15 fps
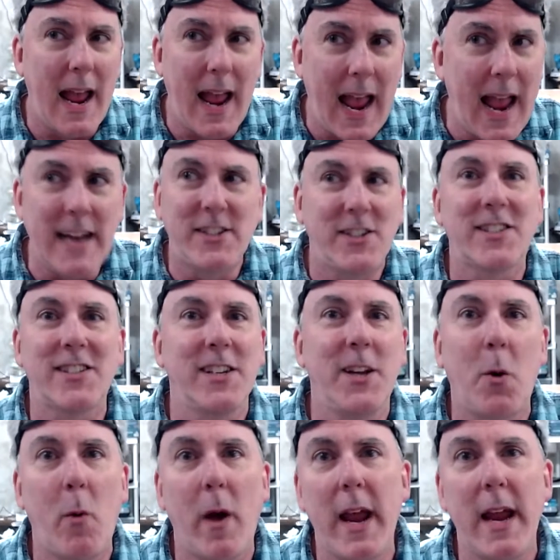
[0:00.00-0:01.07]
anxiously
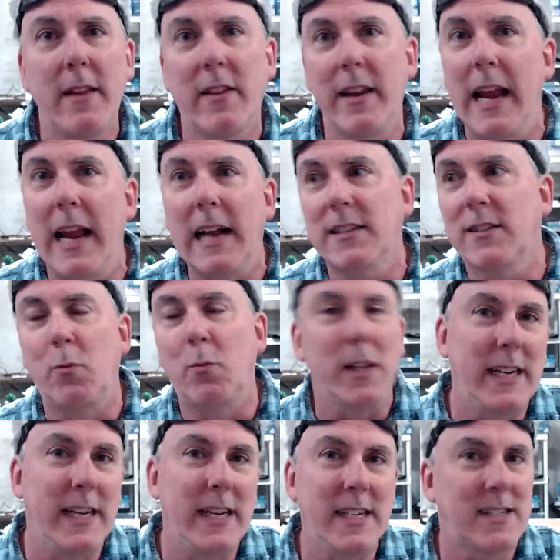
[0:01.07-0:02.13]
await the next
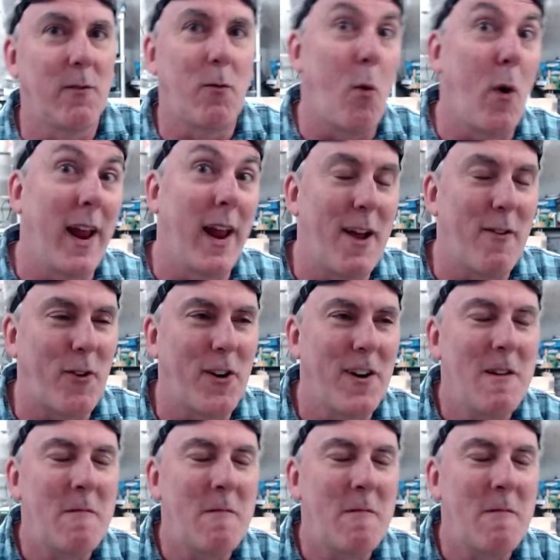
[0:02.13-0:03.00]
release of whatever.